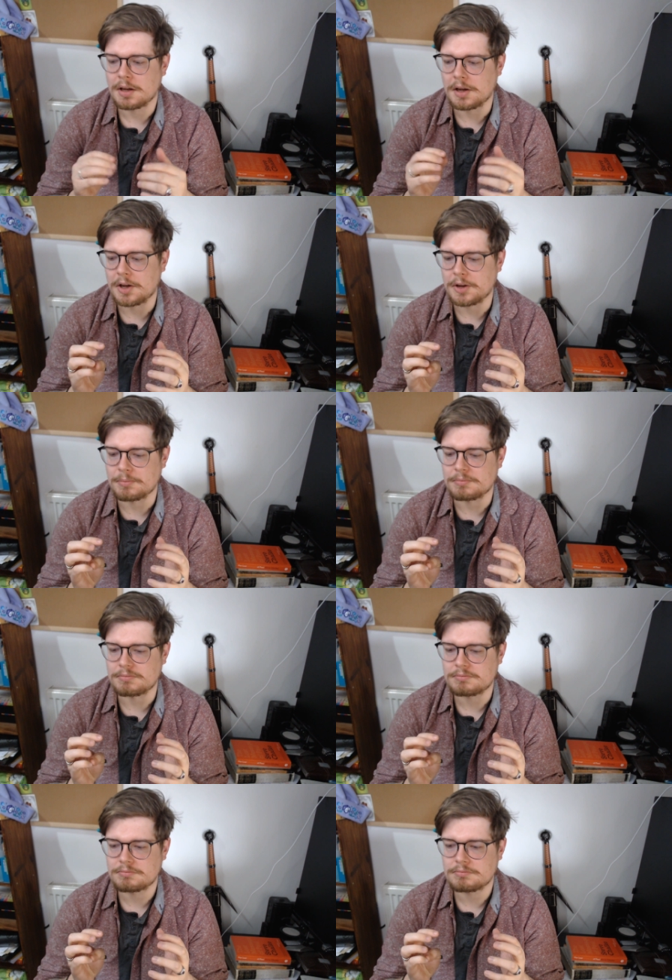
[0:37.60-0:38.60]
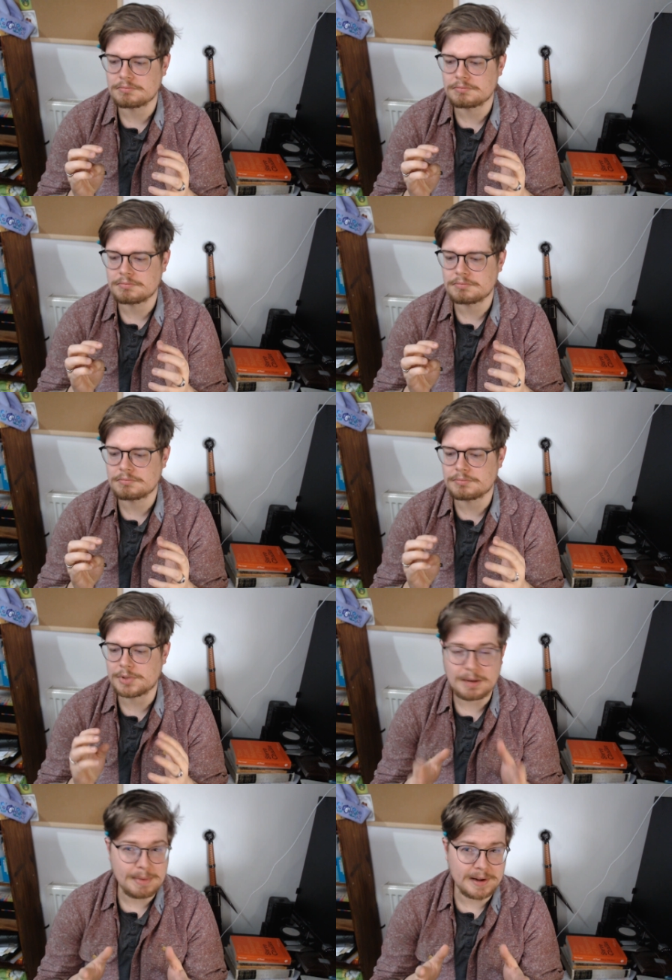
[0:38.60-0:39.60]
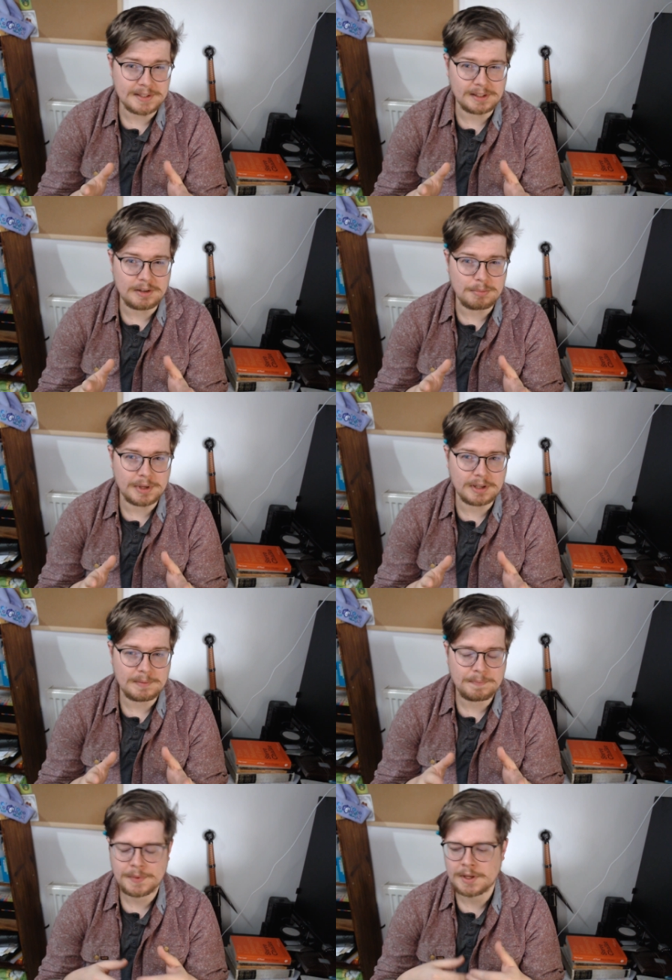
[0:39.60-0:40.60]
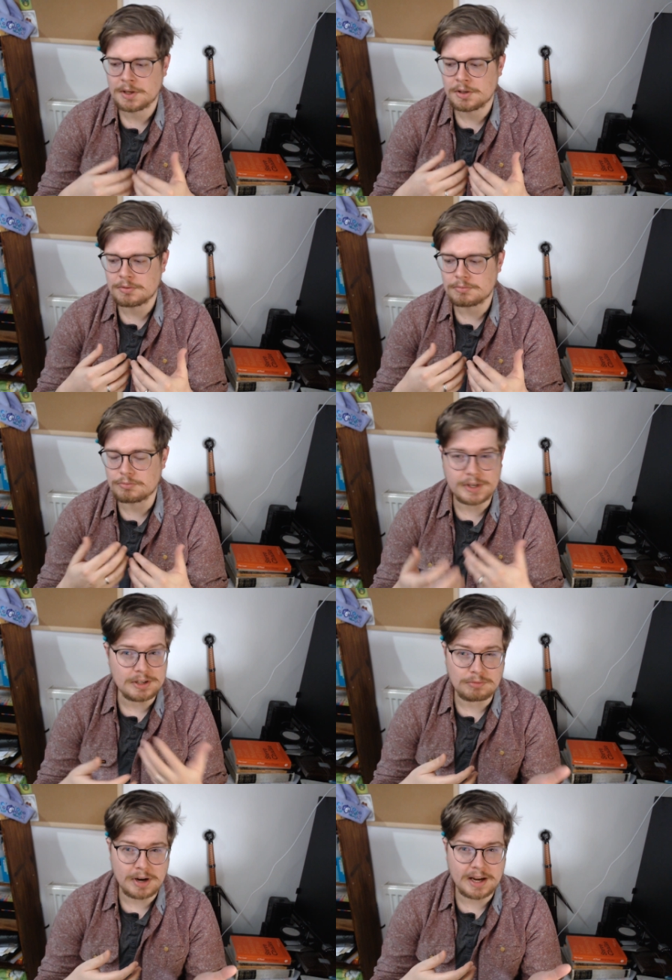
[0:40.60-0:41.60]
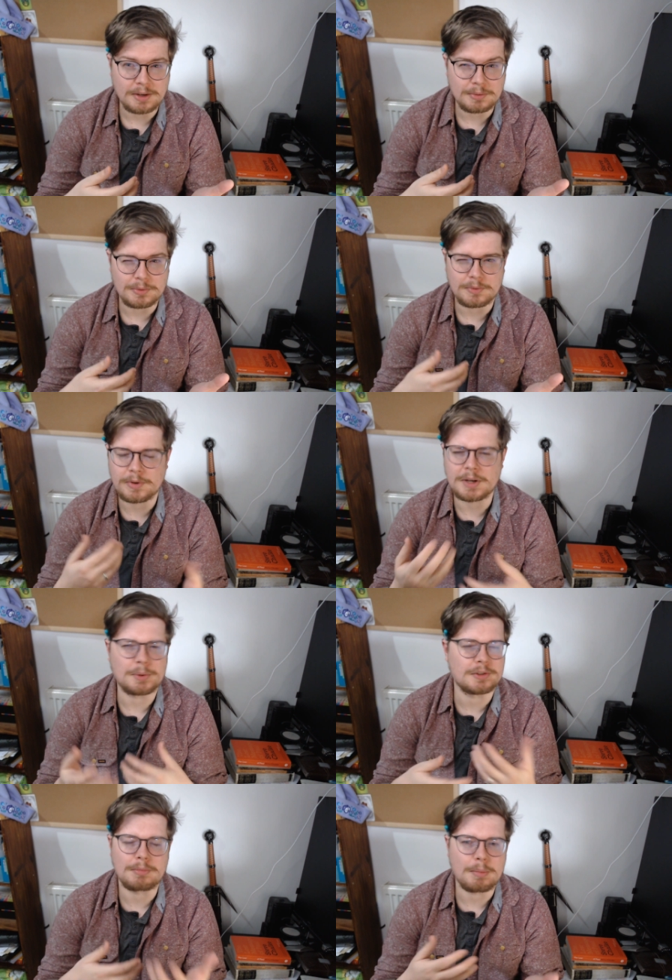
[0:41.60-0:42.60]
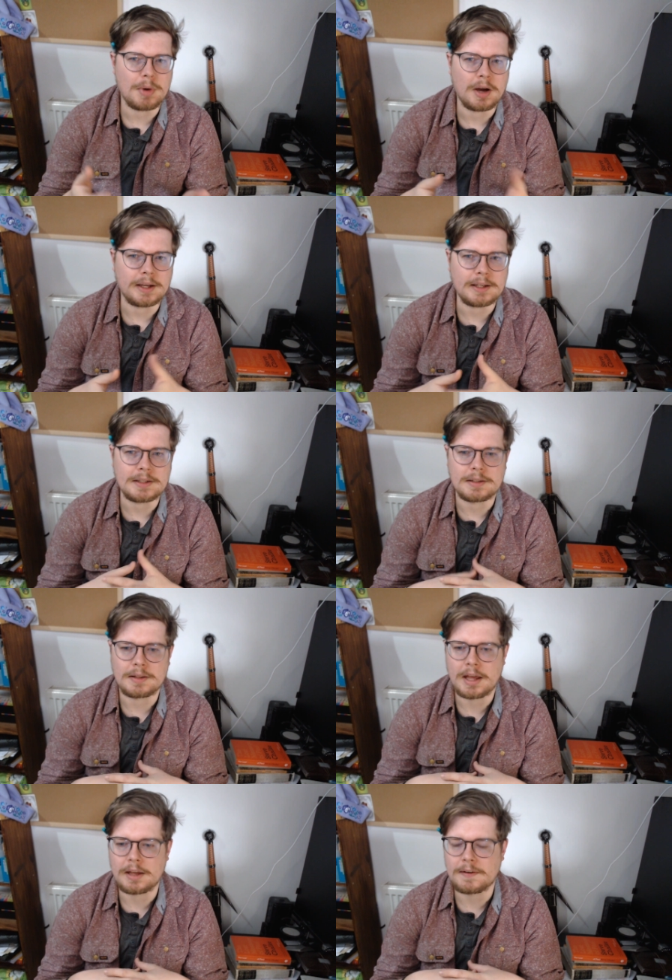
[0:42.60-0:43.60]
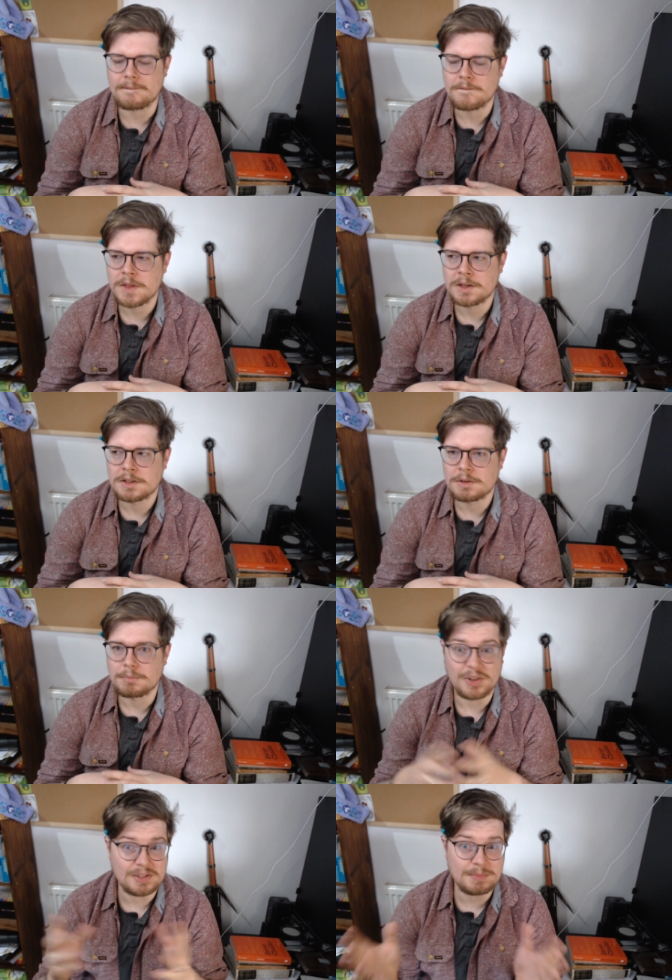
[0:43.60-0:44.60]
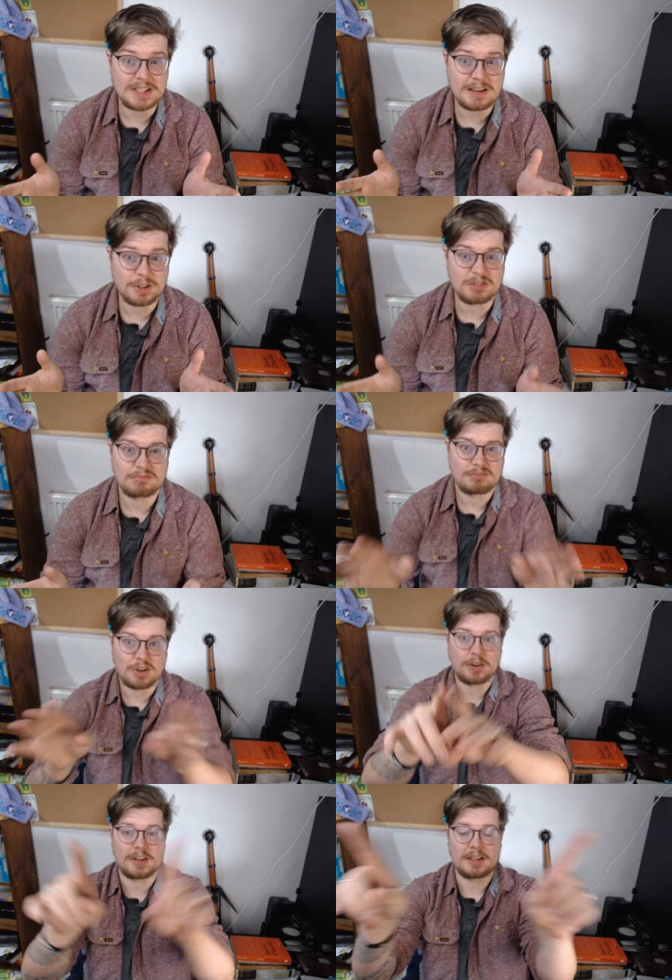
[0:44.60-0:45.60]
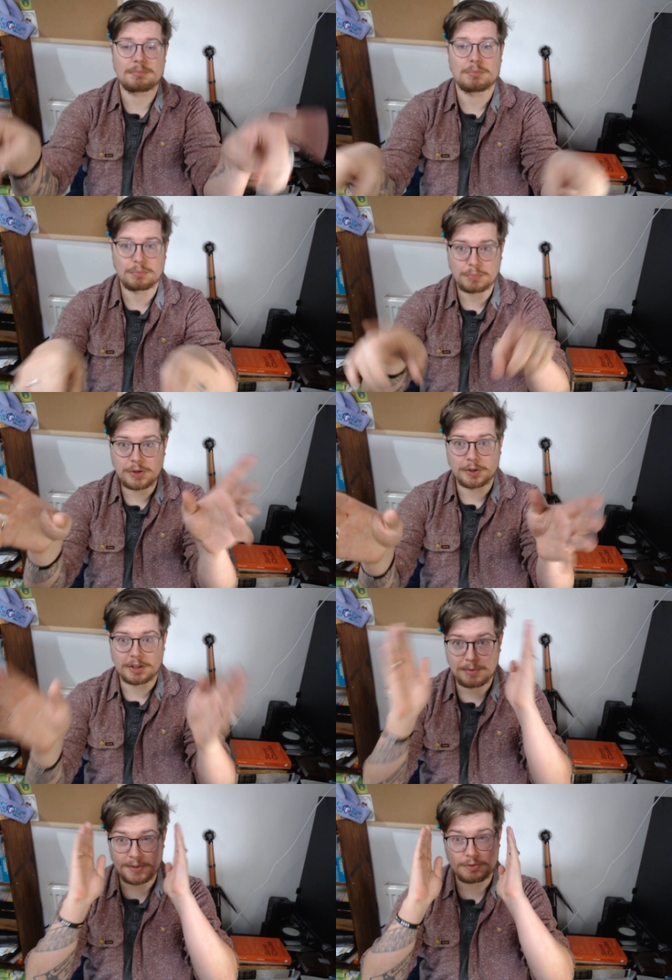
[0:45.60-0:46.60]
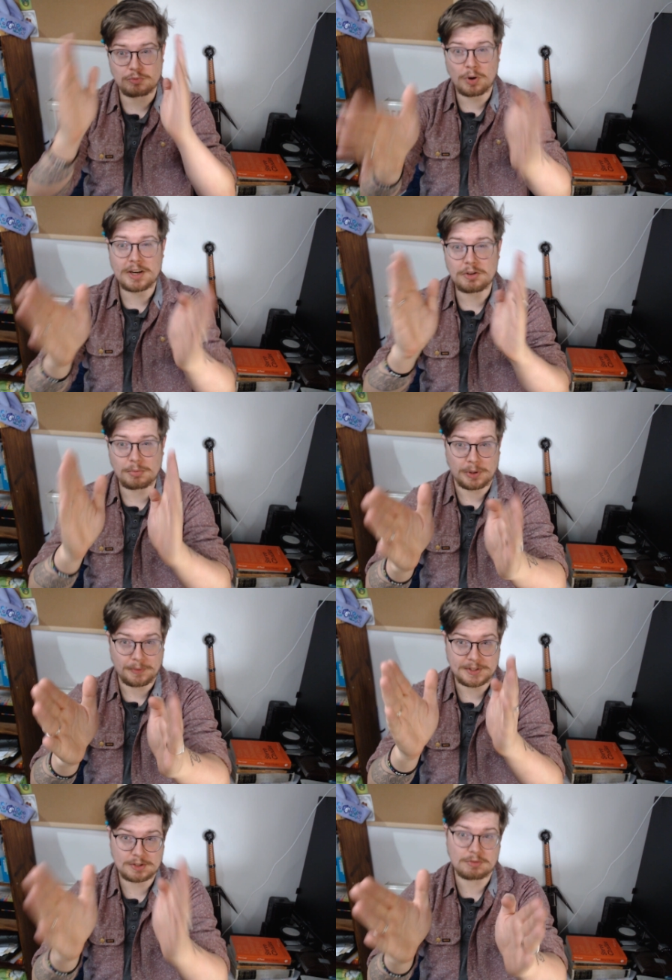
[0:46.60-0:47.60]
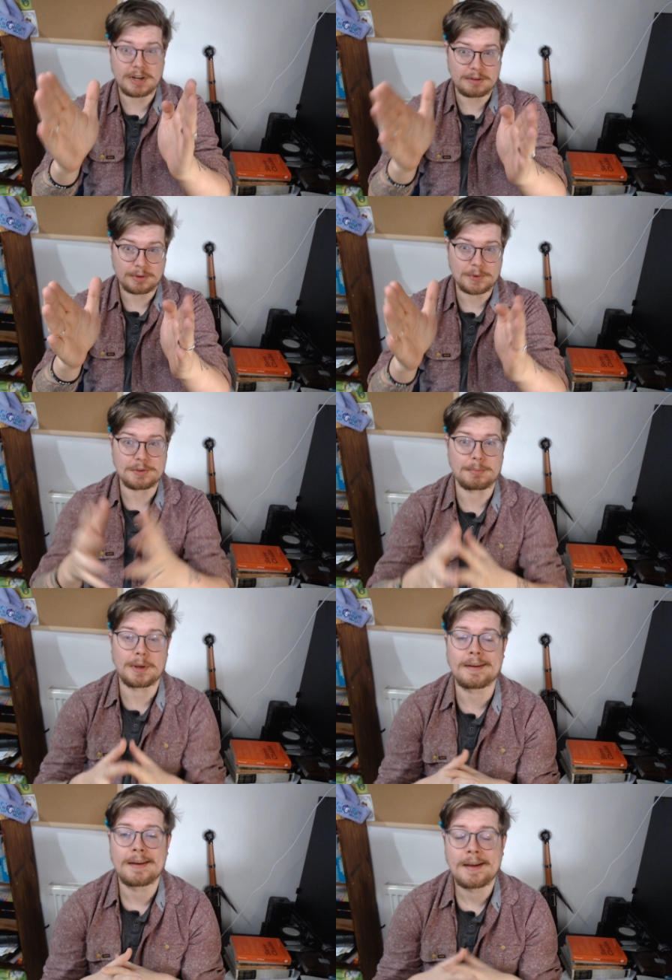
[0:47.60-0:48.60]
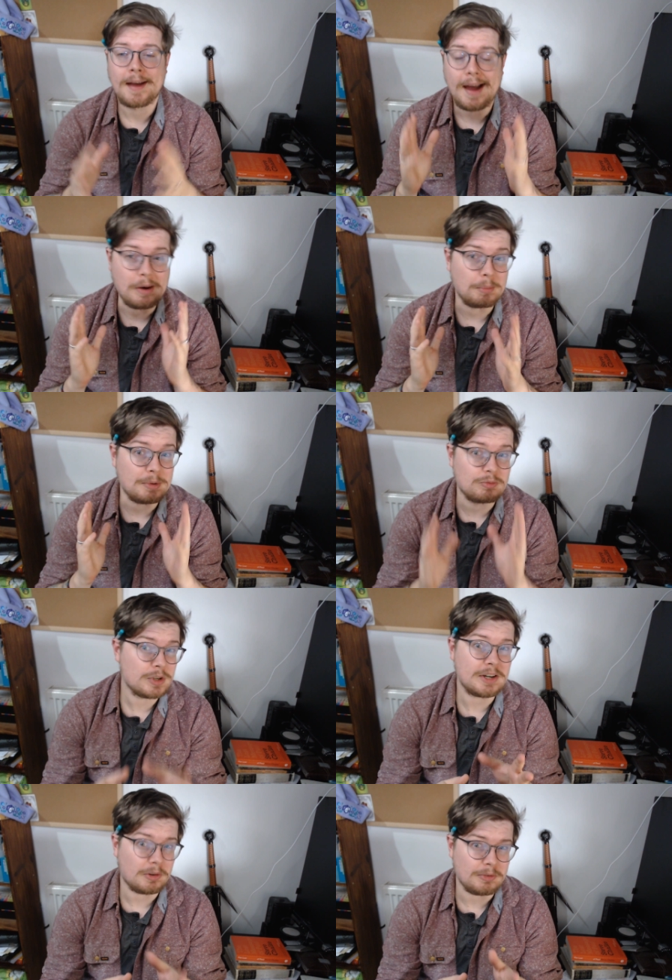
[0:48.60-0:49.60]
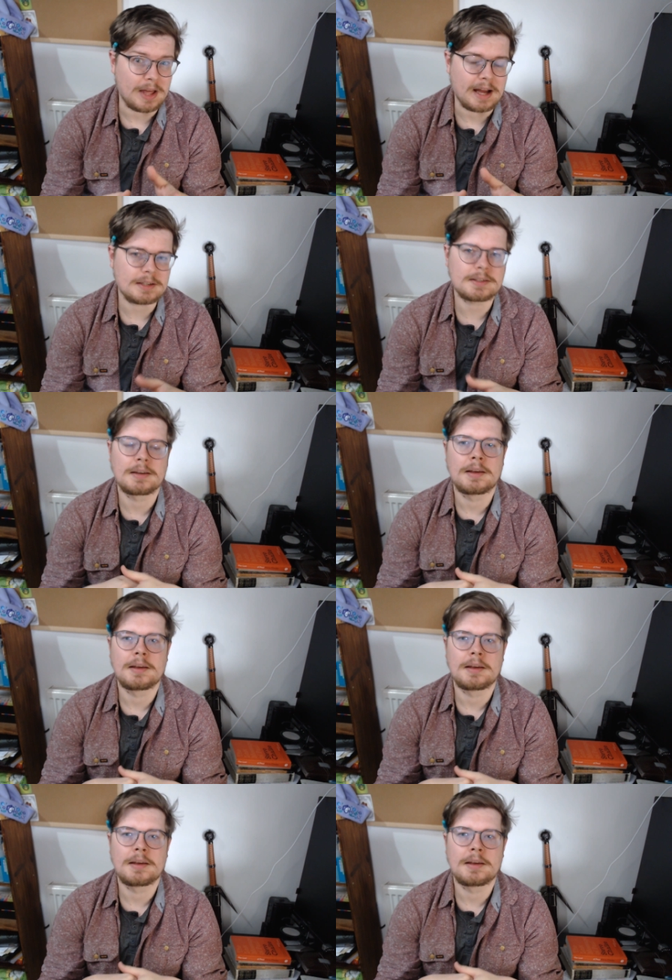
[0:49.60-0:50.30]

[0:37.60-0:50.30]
um, pray about it a little bit, read around, think what's on my mind, and then put something together on a Word document that's right normally on this screen in front of me, and I'm going to read off that.